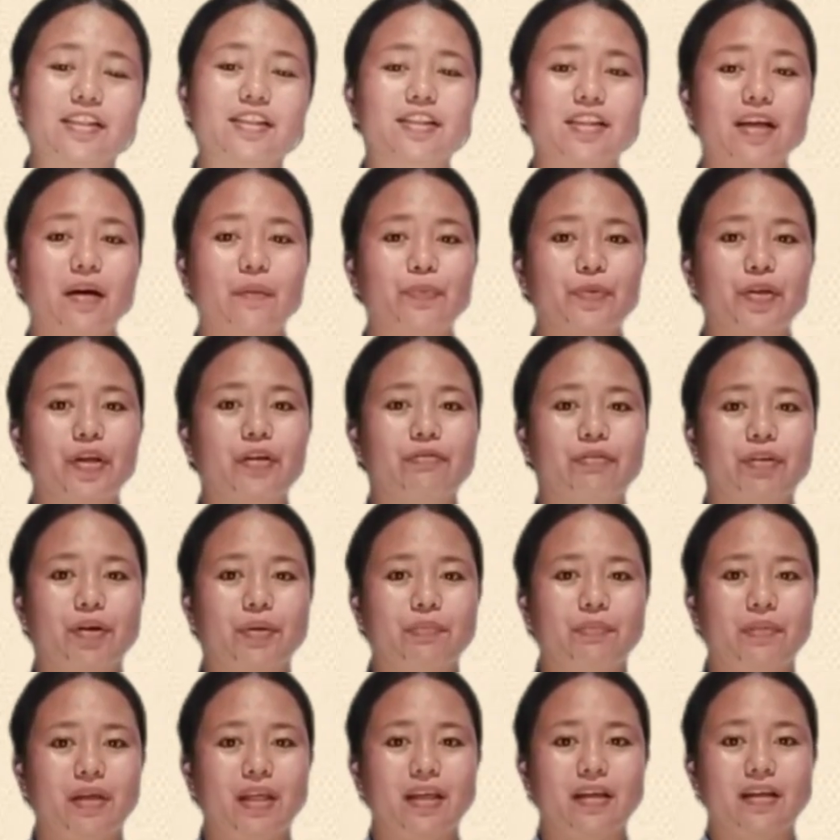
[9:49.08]
something
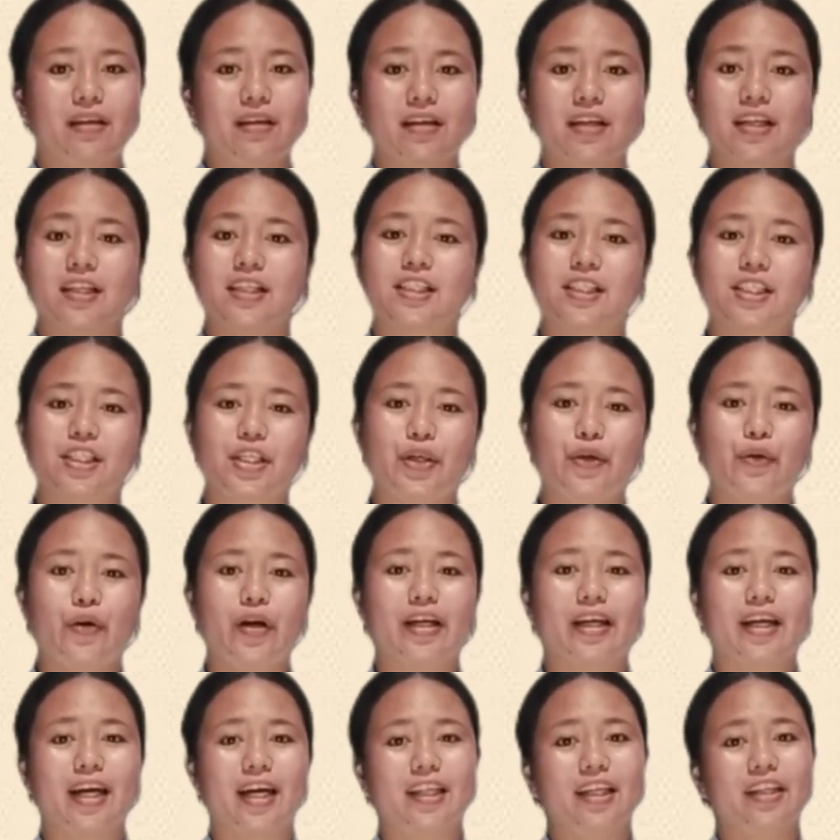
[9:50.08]
from me. See you
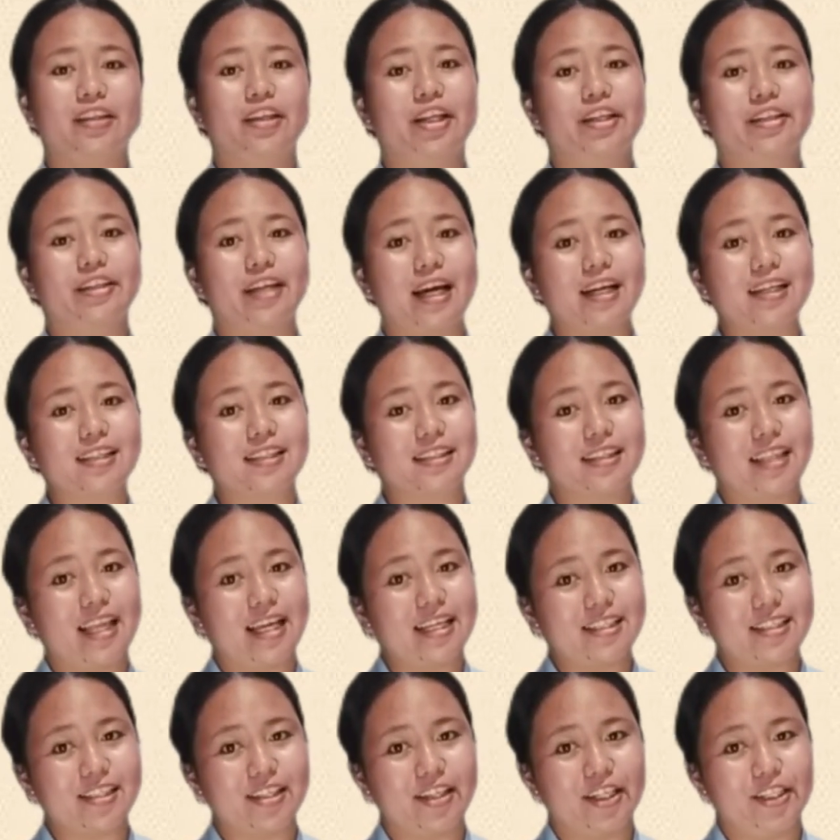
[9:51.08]
again in our next
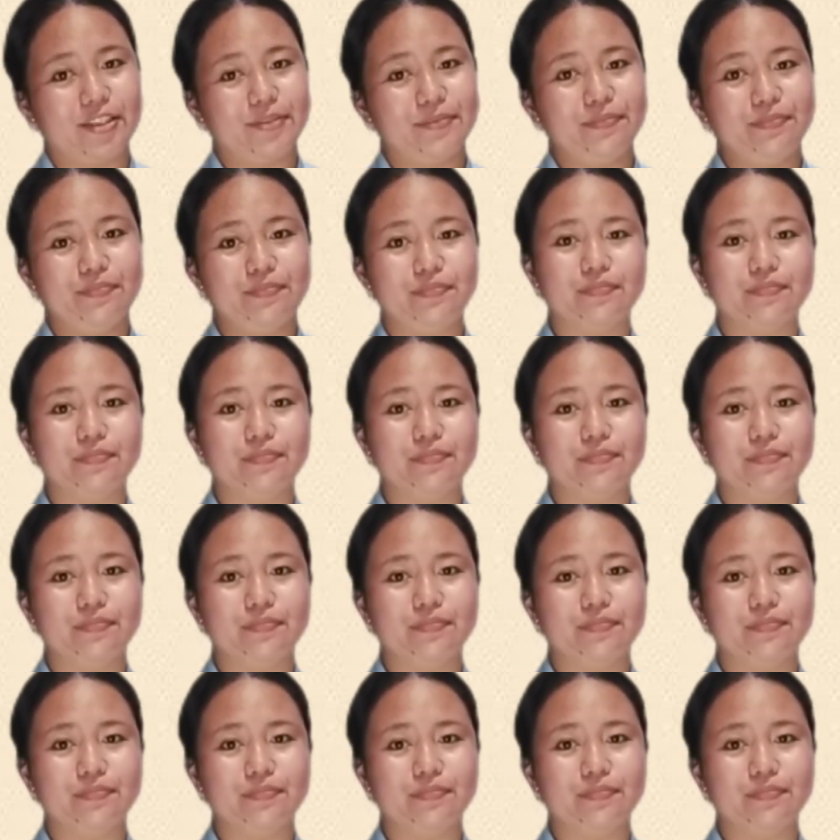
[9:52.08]
lesson.